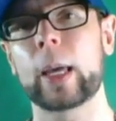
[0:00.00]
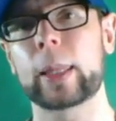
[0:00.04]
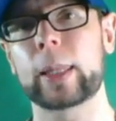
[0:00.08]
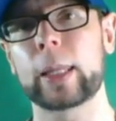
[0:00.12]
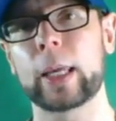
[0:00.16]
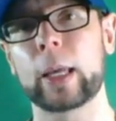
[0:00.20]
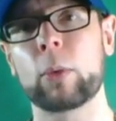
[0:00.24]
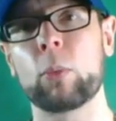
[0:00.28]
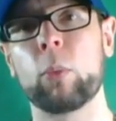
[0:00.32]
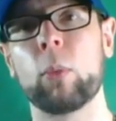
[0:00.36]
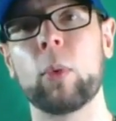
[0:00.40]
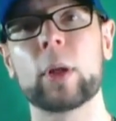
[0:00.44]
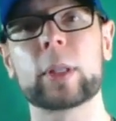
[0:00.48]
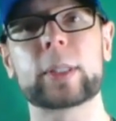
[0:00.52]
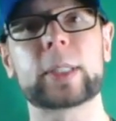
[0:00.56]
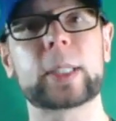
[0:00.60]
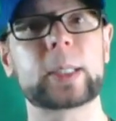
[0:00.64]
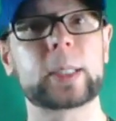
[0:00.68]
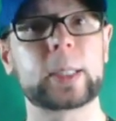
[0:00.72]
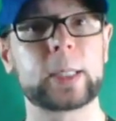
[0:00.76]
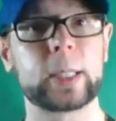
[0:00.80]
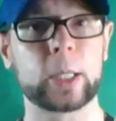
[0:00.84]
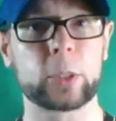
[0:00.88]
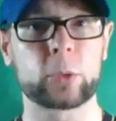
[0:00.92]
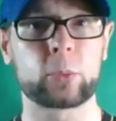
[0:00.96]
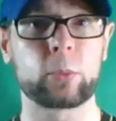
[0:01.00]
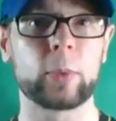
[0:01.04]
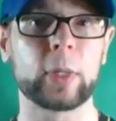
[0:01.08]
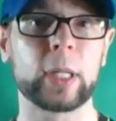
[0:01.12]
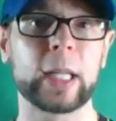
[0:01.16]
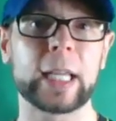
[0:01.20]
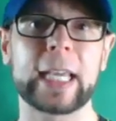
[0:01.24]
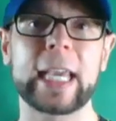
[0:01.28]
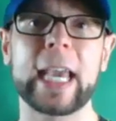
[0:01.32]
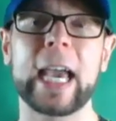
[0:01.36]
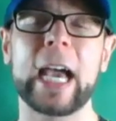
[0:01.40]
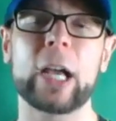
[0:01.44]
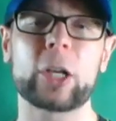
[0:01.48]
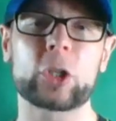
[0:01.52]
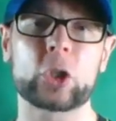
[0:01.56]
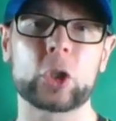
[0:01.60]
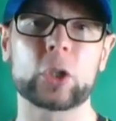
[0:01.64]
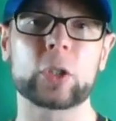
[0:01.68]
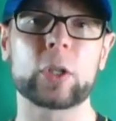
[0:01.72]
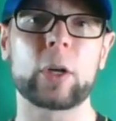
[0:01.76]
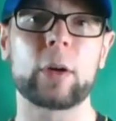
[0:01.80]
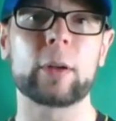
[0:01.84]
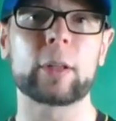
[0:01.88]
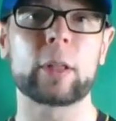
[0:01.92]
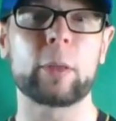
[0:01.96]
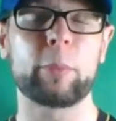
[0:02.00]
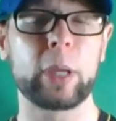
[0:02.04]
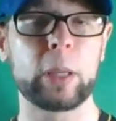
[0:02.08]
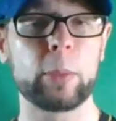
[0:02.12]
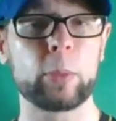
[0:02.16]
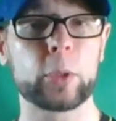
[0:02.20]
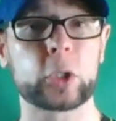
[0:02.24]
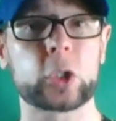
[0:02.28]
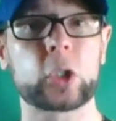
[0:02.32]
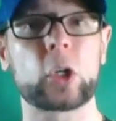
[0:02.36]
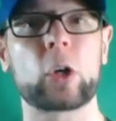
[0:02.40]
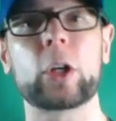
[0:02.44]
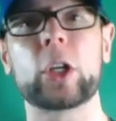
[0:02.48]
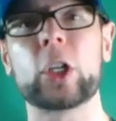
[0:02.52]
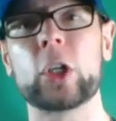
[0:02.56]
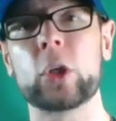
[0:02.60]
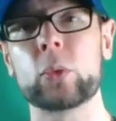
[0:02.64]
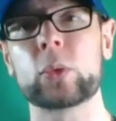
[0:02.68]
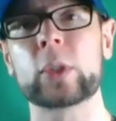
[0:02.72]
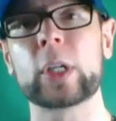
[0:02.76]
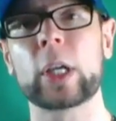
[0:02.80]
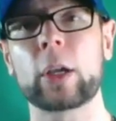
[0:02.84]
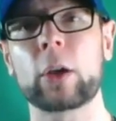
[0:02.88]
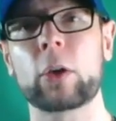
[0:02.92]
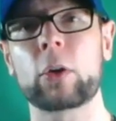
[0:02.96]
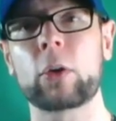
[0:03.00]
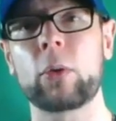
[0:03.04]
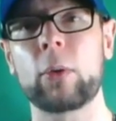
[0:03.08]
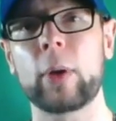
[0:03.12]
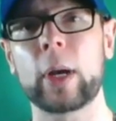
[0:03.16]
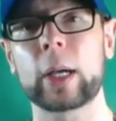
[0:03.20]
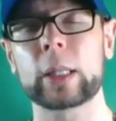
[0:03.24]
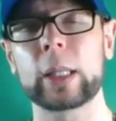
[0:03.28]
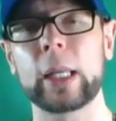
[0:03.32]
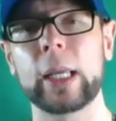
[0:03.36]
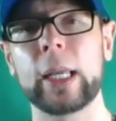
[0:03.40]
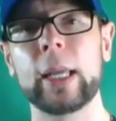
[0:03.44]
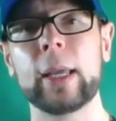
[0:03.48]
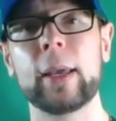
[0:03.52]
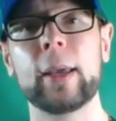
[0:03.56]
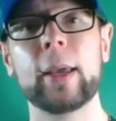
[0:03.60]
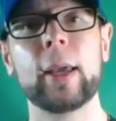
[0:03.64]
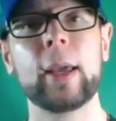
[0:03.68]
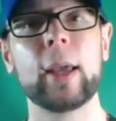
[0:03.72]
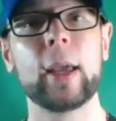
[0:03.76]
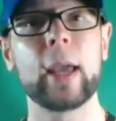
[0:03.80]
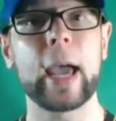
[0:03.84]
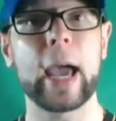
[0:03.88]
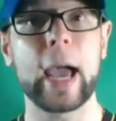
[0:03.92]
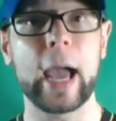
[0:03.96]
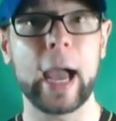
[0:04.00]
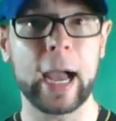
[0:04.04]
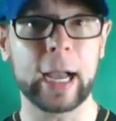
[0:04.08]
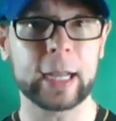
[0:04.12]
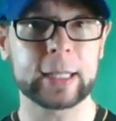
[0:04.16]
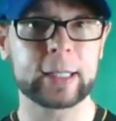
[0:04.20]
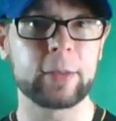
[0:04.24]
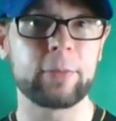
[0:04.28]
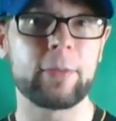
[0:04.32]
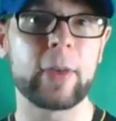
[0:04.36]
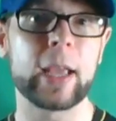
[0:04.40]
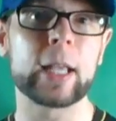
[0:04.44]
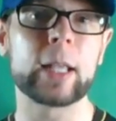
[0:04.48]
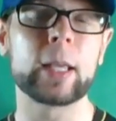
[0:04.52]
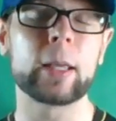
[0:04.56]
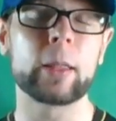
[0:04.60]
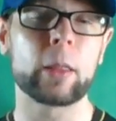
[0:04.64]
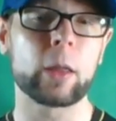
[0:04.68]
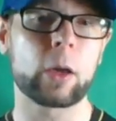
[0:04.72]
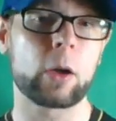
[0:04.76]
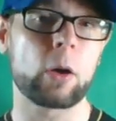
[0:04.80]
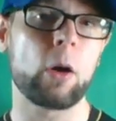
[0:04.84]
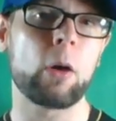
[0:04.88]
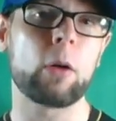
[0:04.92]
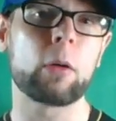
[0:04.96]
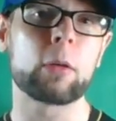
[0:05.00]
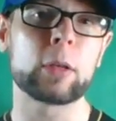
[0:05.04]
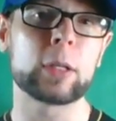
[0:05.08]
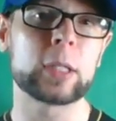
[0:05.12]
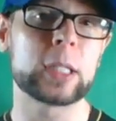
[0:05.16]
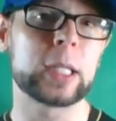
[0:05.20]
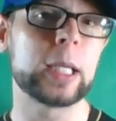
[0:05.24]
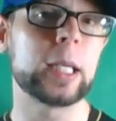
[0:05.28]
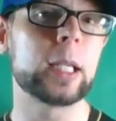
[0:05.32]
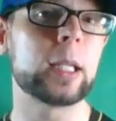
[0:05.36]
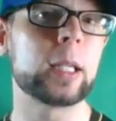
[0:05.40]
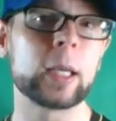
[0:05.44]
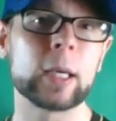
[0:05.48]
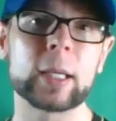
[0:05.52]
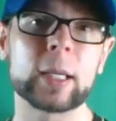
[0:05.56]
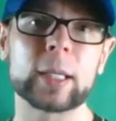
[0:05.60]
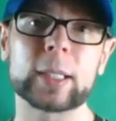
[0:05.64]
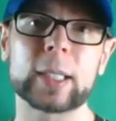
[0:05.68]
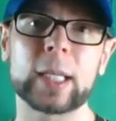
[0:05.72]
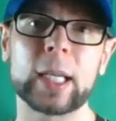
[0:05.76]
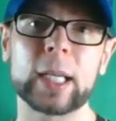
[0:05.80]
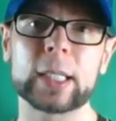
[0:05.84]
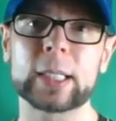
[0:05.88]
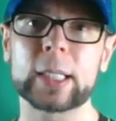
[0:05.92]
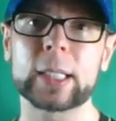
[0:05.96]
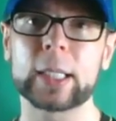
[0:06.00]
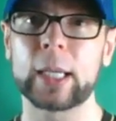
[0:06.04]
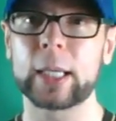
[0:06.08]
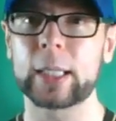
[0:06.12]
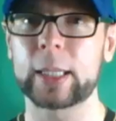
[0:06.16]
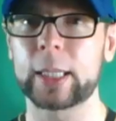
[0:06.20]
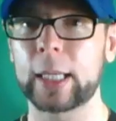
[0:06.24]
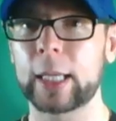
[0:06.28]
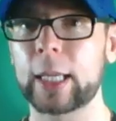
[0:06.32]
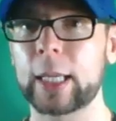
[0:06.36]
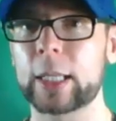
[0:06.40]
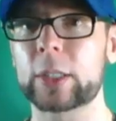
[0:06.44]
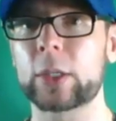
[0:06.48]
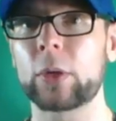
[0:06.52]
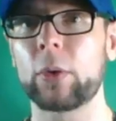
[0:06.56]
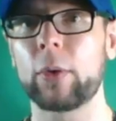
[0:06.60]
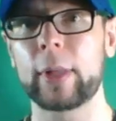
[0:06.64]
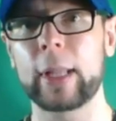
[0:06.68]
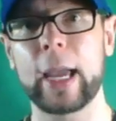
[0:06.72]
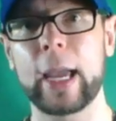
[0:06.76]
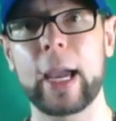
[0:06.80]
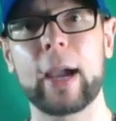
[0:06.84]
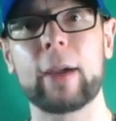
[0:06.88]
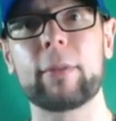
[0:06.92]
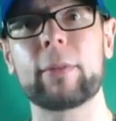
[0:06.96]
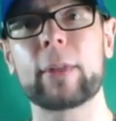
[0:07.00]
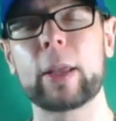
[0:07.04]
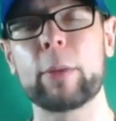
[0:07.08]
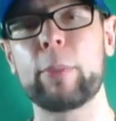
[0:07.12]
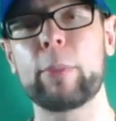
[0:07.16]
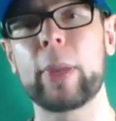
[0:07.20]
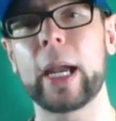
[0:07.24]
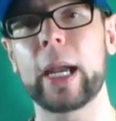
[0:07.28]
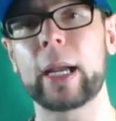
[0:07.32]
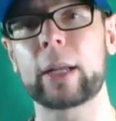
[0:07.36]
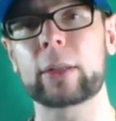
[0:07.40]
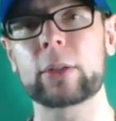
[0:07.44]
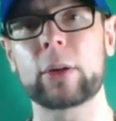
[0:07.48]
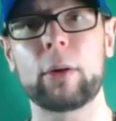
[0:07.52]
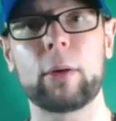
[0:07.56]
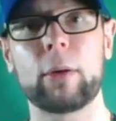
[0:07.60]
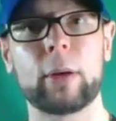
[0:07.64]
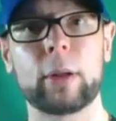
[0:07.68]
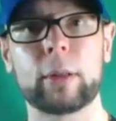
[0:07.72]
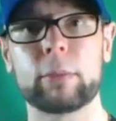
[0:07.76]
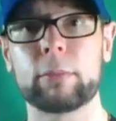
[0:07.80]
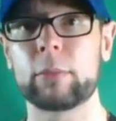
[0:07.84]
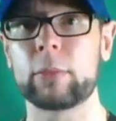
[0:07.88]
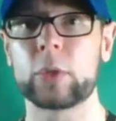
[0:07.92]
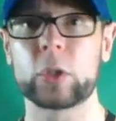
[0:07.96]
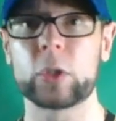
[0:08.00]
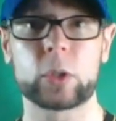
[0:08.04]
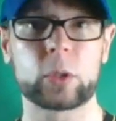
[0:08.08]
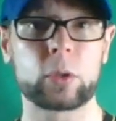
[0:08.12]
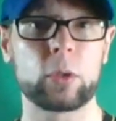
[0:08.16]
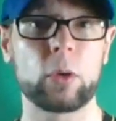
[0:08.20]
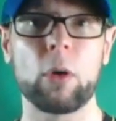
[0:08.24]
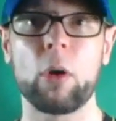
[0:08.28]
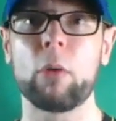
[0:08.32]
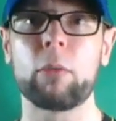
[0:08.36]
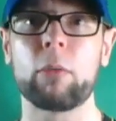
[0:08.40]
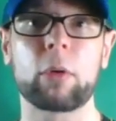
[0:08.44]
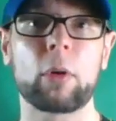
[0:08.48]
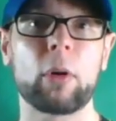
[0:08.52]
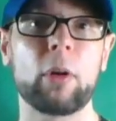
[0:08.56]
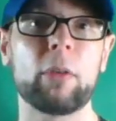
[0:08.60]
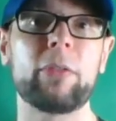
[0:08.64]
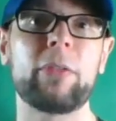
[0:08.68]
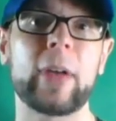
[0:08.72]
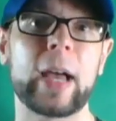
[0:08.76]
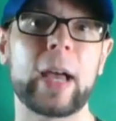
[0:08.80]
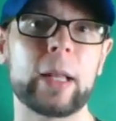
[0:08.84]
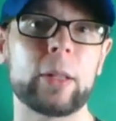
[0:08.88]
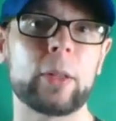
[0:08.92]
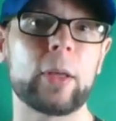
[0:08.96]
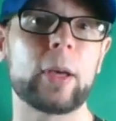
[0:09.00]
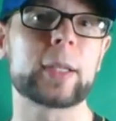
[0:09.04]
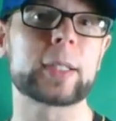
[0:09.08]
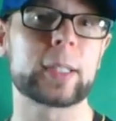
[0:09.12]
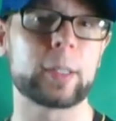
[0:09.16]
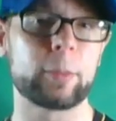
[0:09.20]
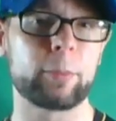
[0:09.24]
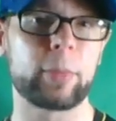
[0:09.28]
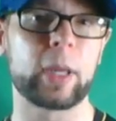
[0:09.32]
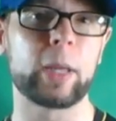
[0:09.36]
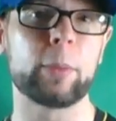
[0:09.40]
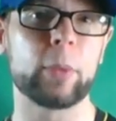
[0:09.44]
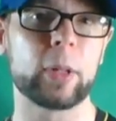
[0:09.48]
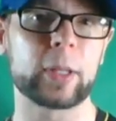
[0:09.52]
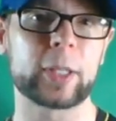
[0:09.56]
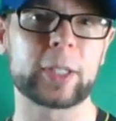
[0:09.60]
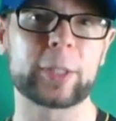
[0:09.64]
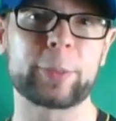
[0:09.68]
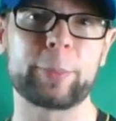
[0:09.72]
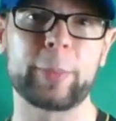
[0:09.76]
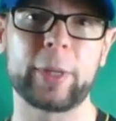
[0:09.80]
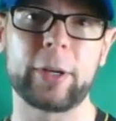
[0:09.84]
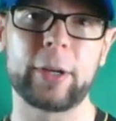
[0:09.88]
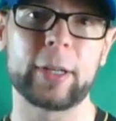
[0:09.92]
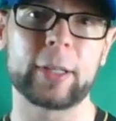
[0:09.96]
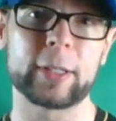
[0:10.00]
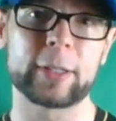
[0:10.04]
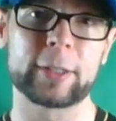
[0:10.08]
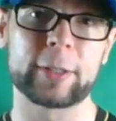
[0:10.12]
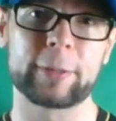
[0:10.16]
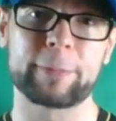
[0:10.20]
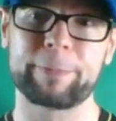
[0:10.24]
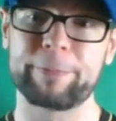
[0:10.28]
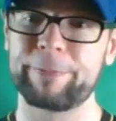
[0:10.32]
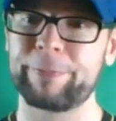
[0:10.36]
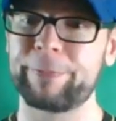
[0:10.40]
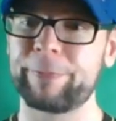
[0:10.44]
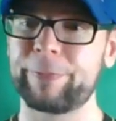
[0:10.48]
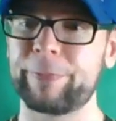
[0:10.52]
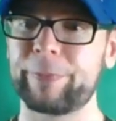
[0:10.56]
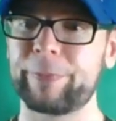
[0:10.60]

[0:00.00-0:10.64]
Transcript: I think once this really catches on and people start using it correctly, activating the carnitine in a sense, I think it's going to have an impact on just overall fat loss that people experience.